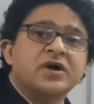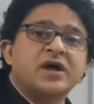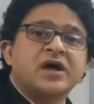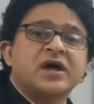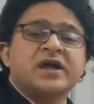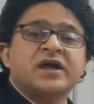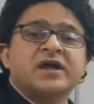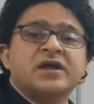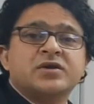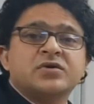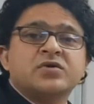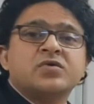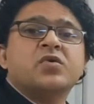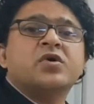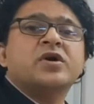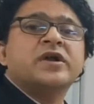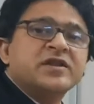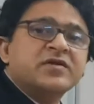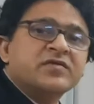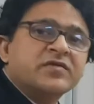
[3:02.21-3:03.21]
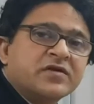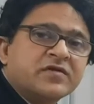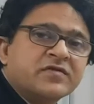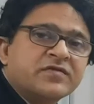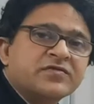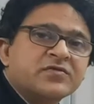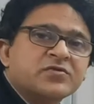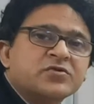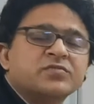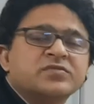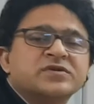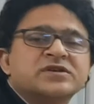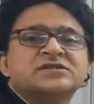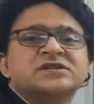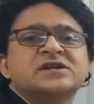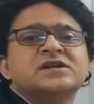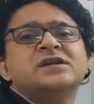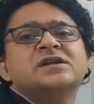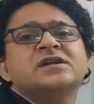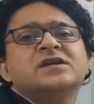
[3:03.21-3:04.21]
I don't want any one of you to miss
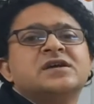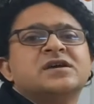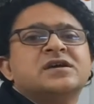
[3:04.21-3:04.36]
it.